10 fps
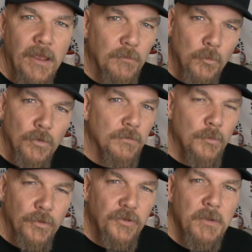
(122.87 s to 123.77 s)
it, and
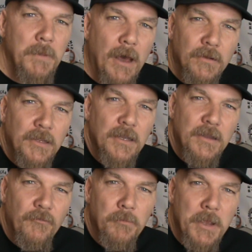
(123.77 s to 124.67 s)
we'll see about
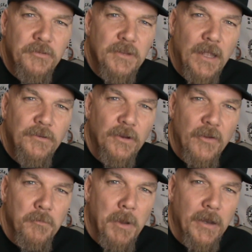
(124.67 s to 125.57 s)
getting information out there
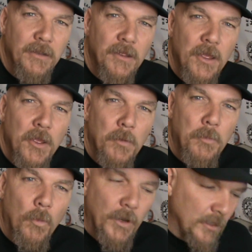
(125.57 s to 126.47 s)
to everybody.
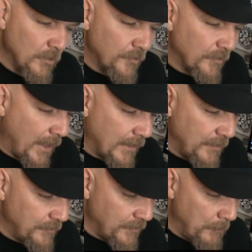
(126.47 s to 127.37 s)
But what it looks
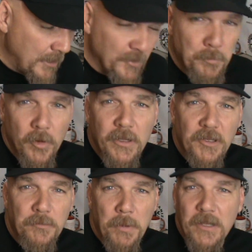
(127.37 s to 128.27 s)
like is, I mean, it's pretty
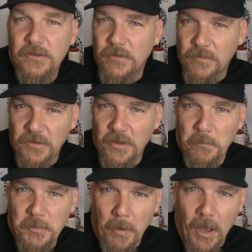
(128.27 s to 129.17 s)
expensive in
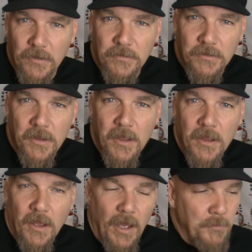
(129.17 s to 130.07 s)
some spots.
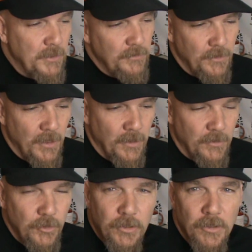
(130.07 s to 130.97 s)
I mean,
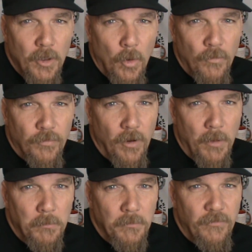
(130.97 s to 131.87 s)
you can go
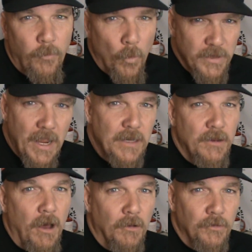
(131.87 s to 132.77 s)
from
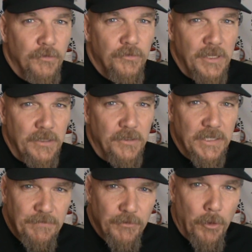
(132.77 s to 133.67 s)
$48 in
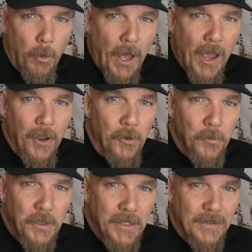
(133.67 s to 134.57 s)
Cleveland,
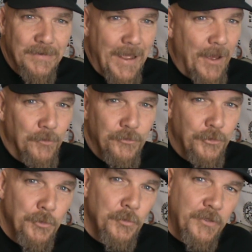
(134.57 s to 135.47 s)
Ohio, down
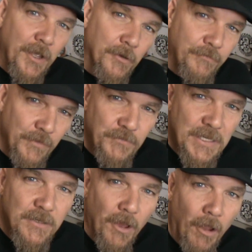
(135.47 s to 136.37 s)
to $10 or
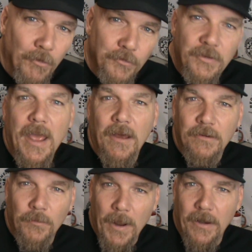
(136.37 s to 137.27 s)
$15
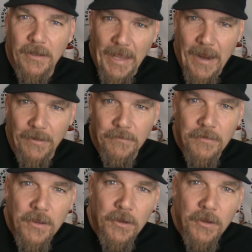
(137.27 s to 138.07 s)
down around Atlanta.